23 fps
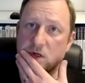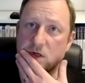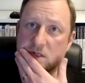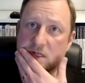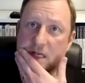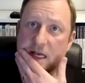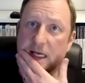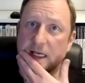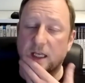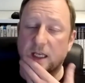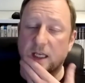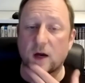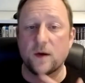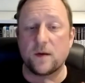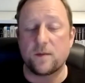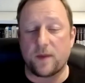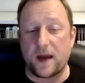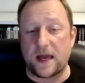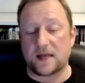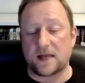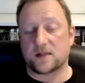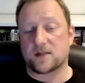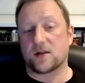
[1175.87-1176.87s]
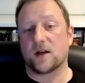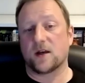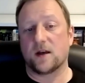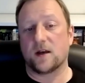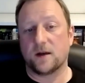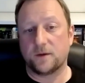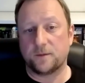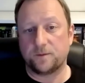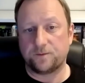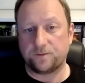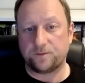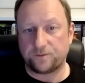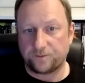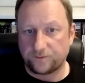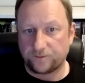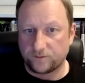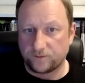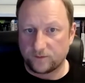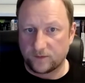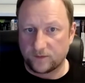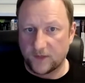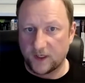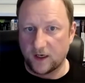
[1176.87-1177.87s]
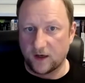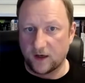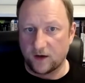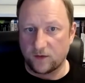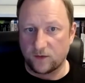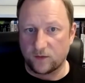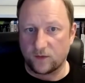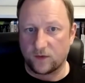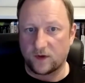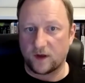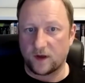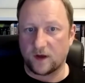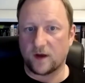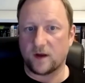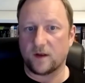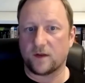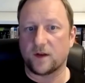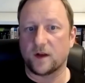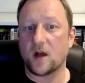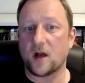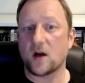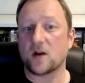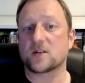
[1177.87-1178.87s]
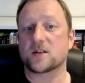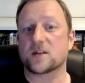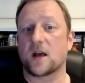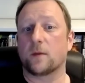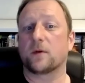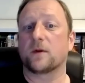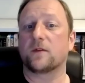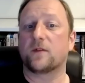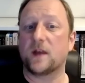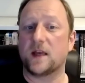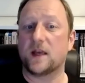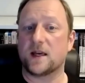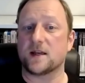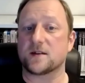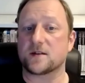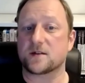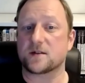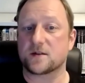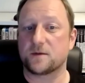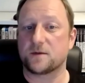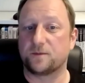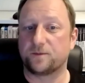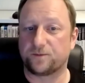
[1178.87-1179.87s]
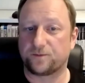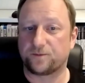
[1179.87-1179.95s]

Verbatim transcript: was going back to you know the the last couple of years